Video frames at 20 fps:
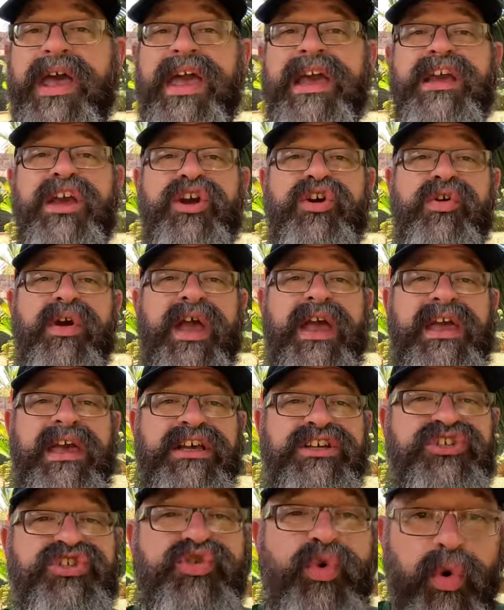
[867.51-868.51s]
It can create
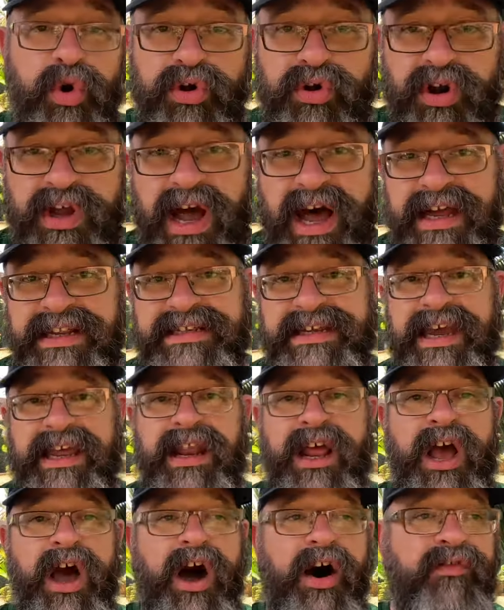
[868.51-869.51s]
historical
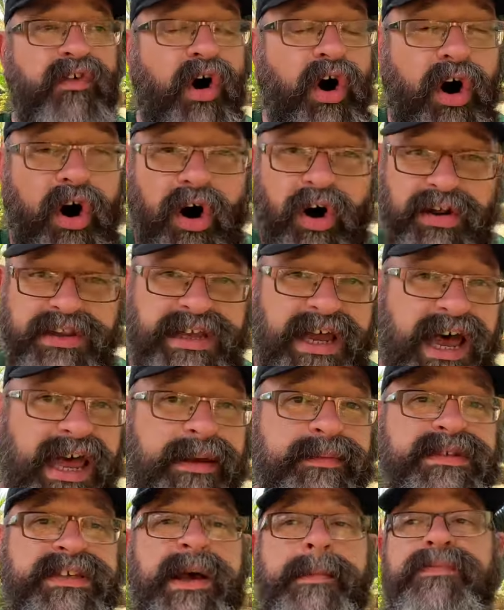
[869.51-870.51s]
content of all
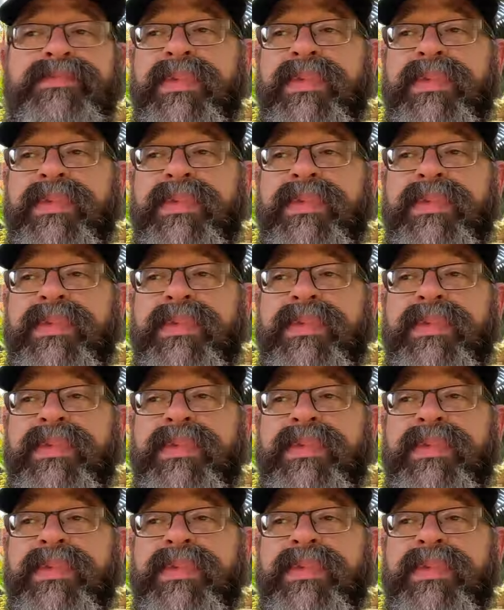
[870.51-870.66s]
types.